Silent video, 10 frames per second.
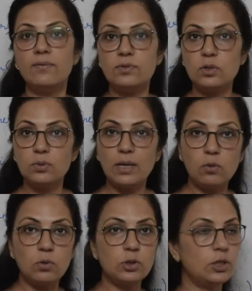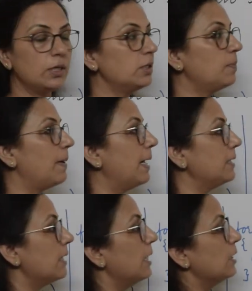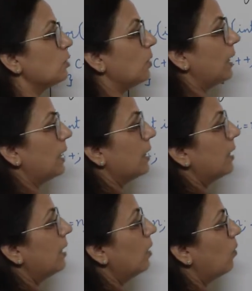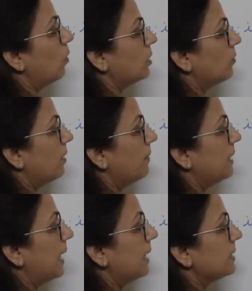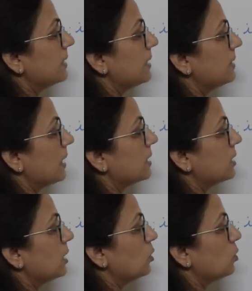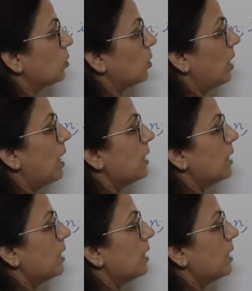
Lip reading: gives you the quotient part. So, here, what will be the answer? 62.